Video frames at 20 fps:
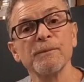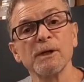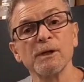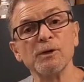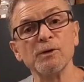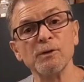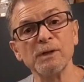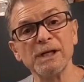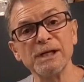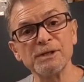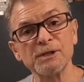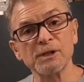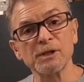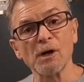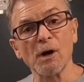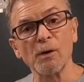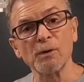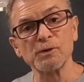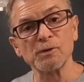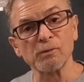You need to
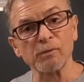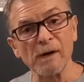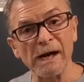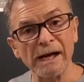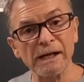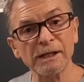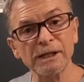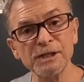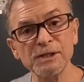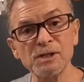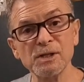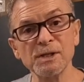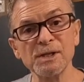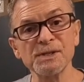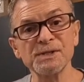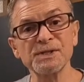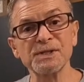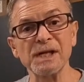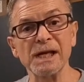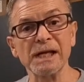go directly to the
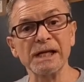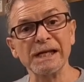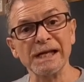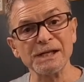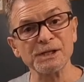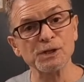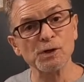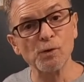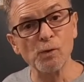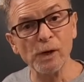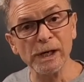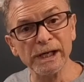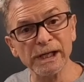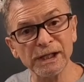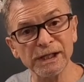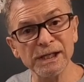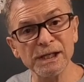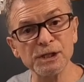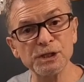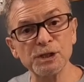sink as
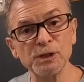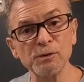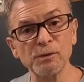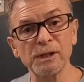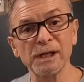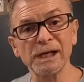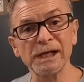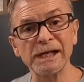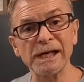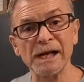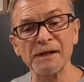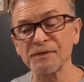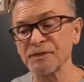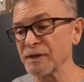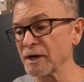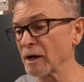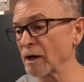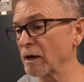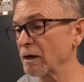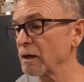quickly as you can get
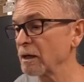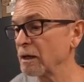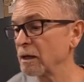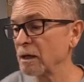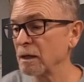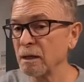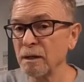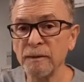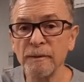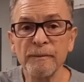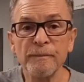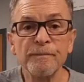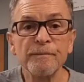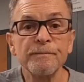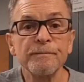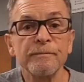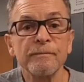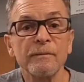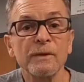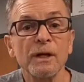there,
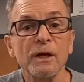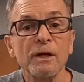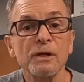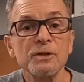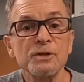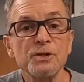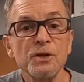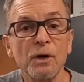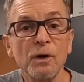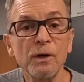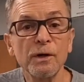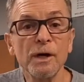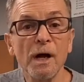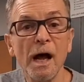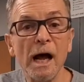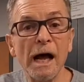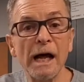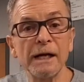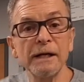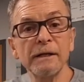turn
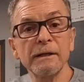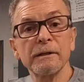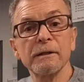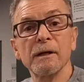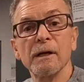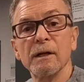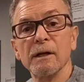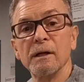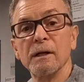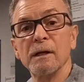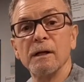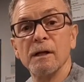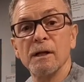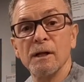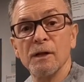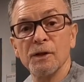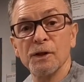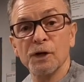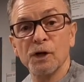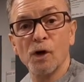on
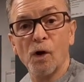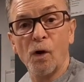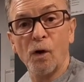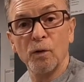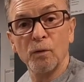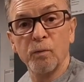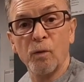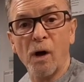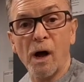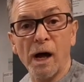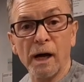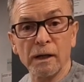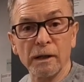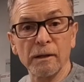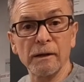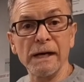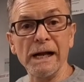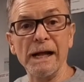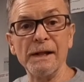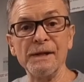the cold water,
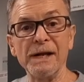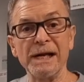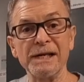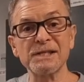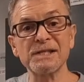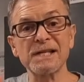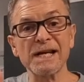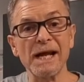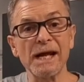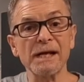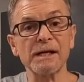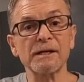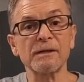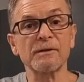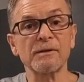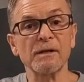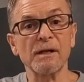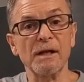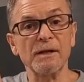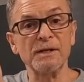and then take
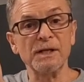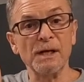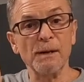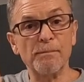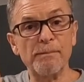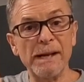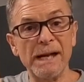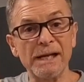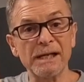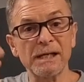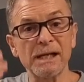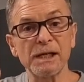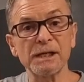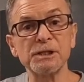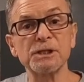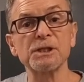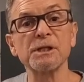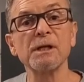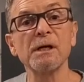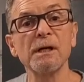the
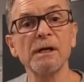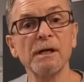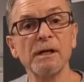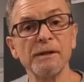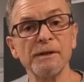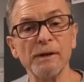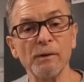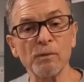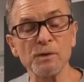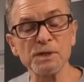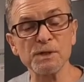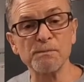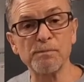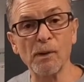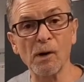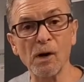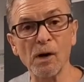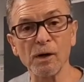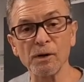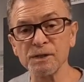appendage that was
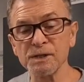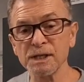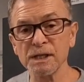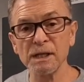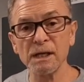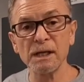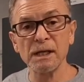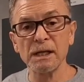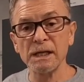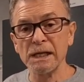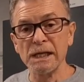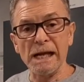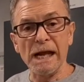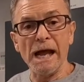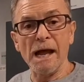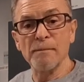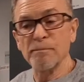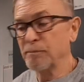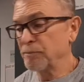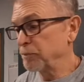burned
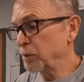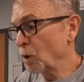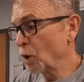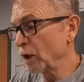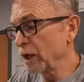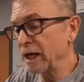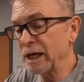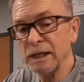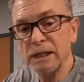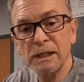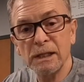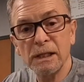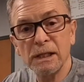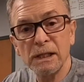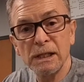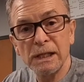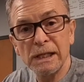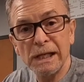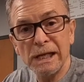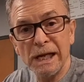and put it
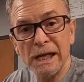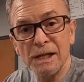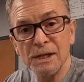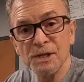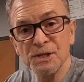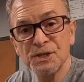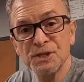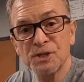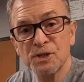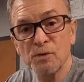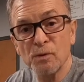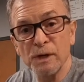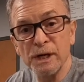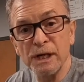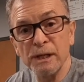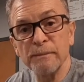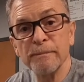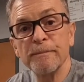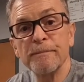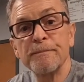in the
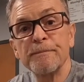stream.